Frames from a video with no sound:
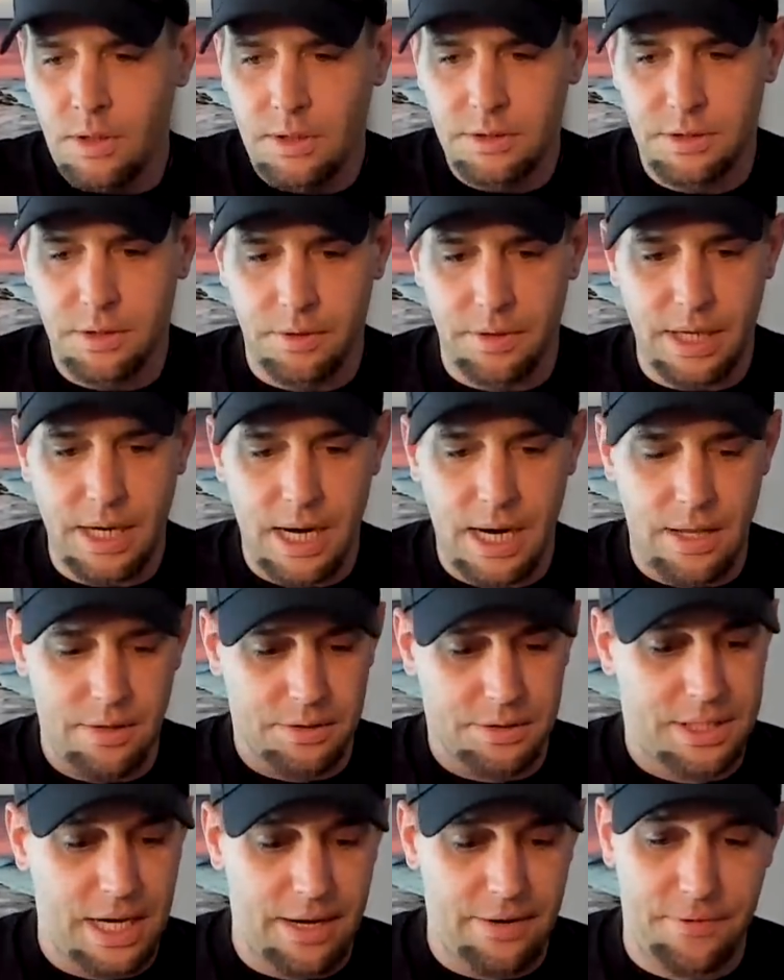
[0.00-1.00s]
So yeah,
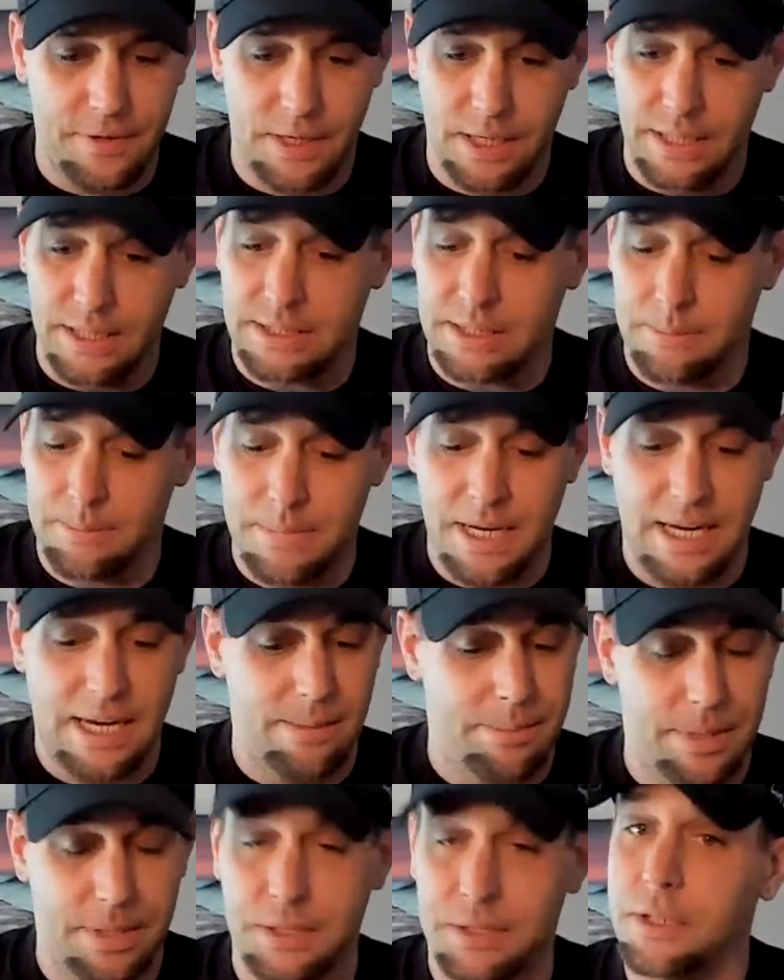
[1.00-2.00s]
there's definitely some
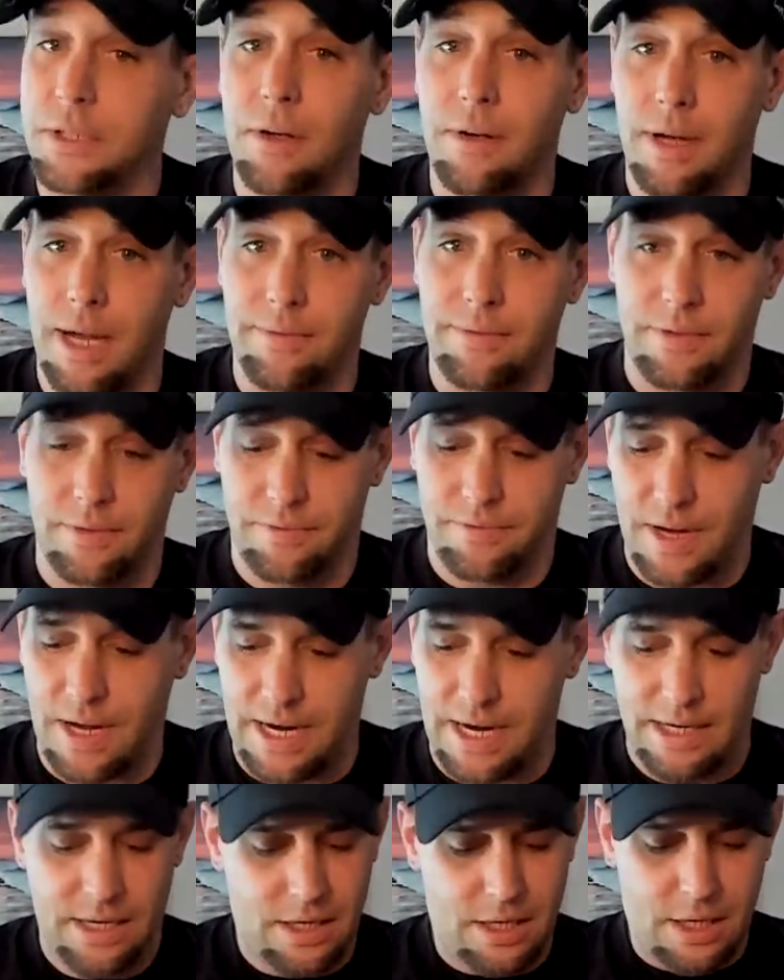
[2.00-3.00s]
demons you're gonna have to
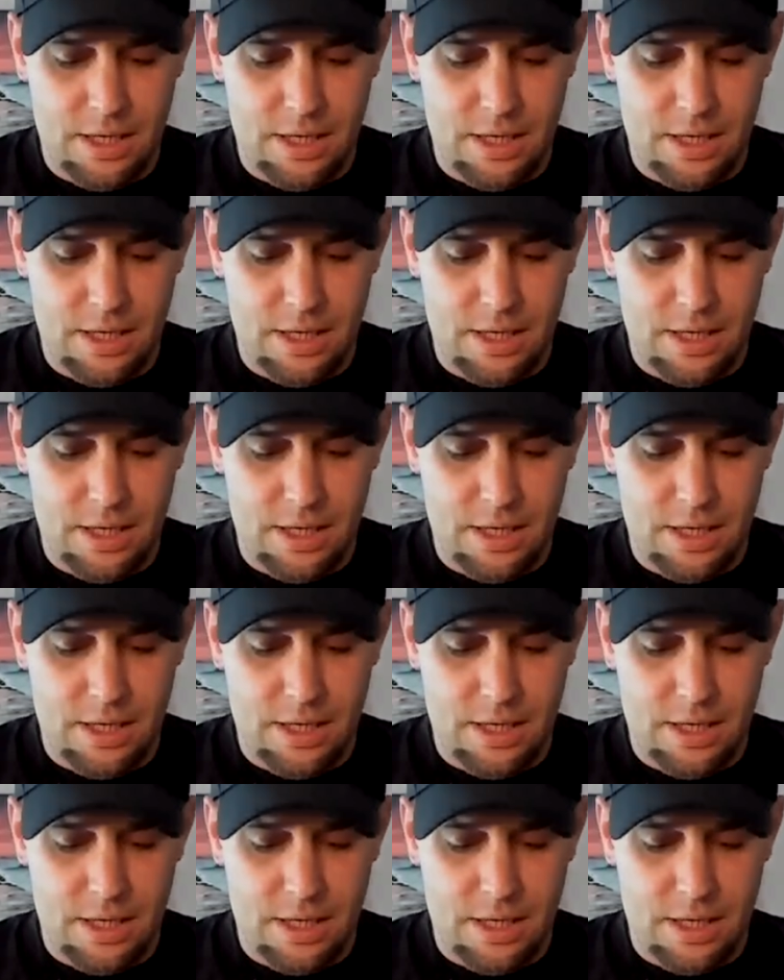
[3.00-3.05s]
fight.